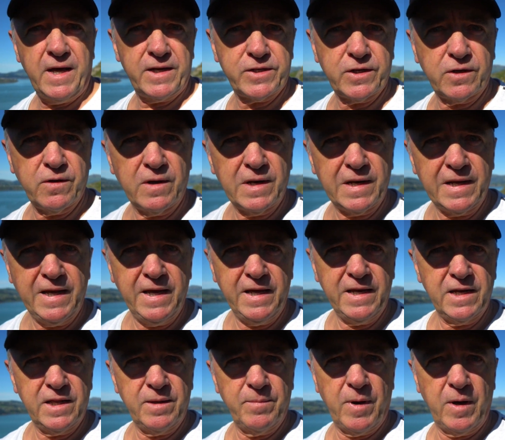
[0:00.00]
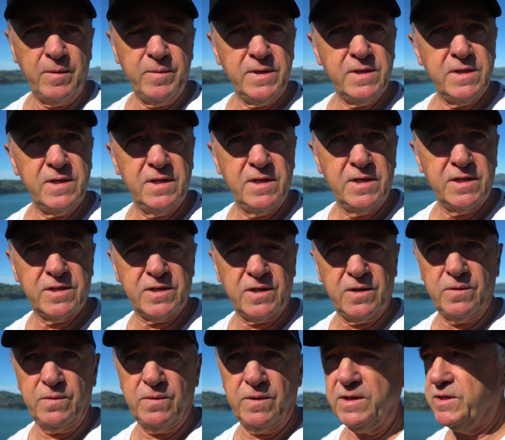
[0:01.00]
out to Godley Head at the moment,
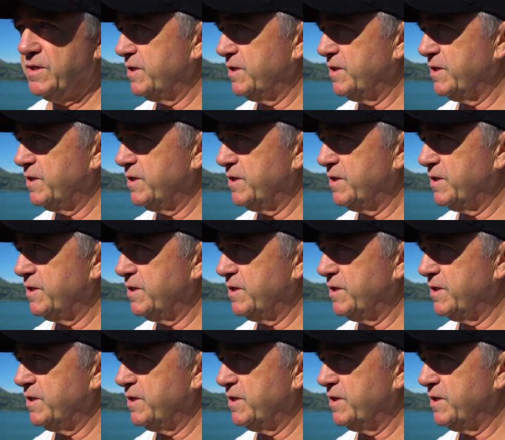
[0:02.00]
so I